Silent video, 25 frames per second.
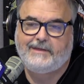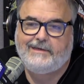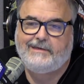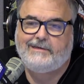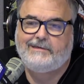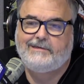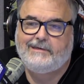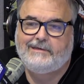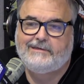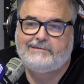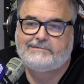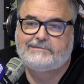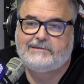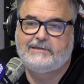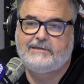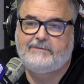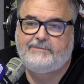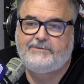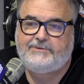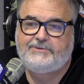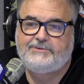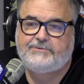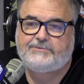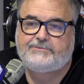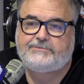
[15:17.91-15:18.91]
Yeah, yeah, what
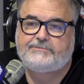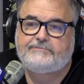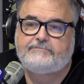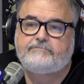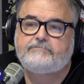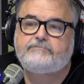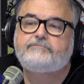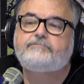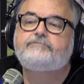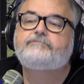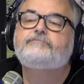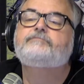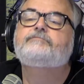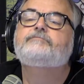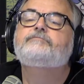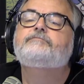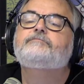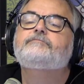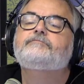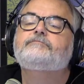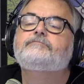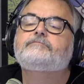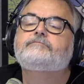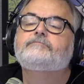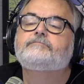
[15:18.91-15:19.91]
did his friends
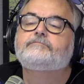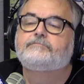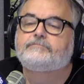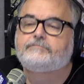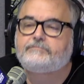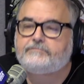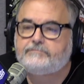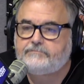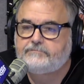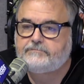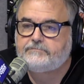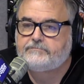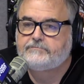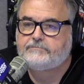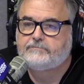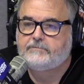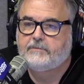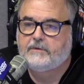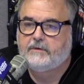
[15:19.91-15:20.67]
call him, Hemingway?